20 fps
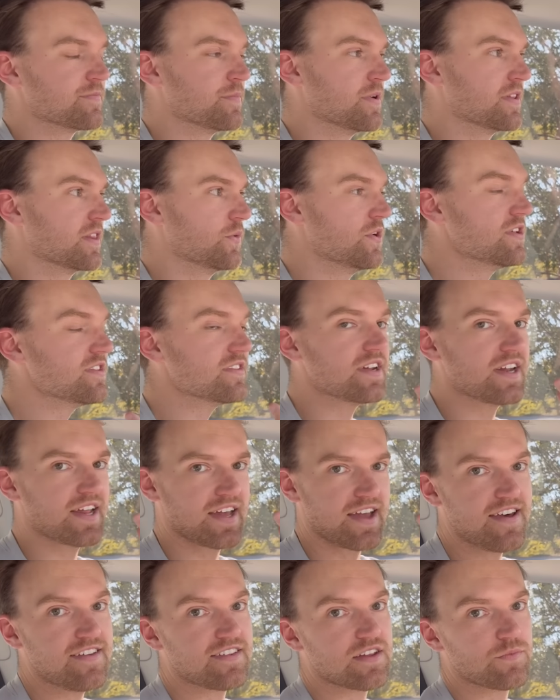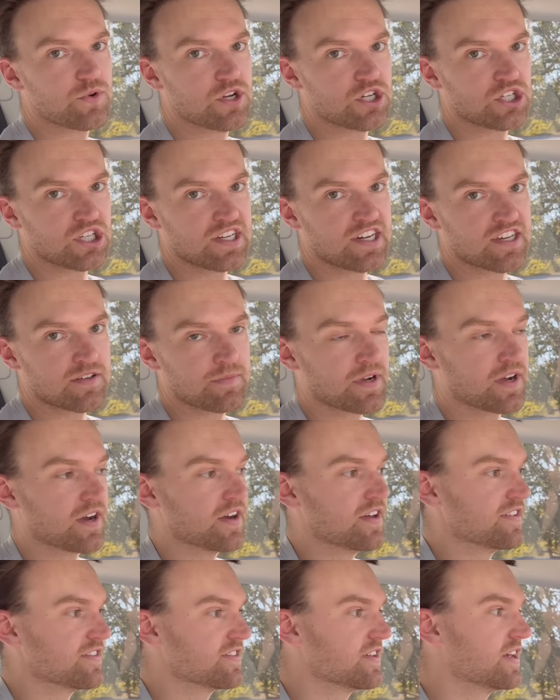But the reason it has depreciated is
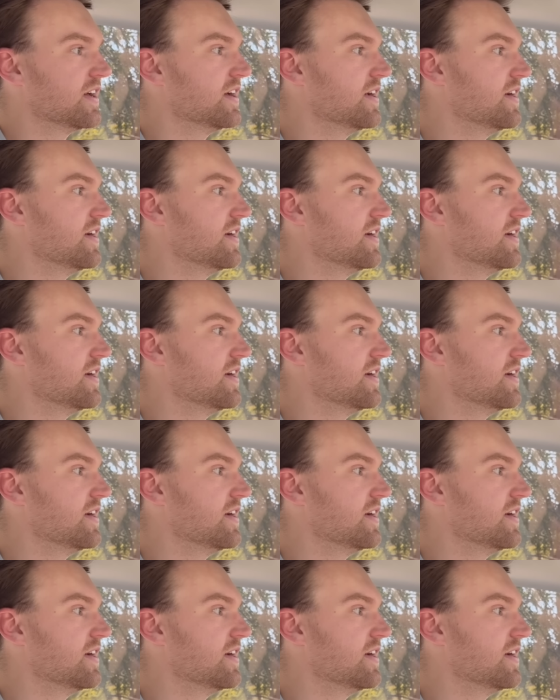because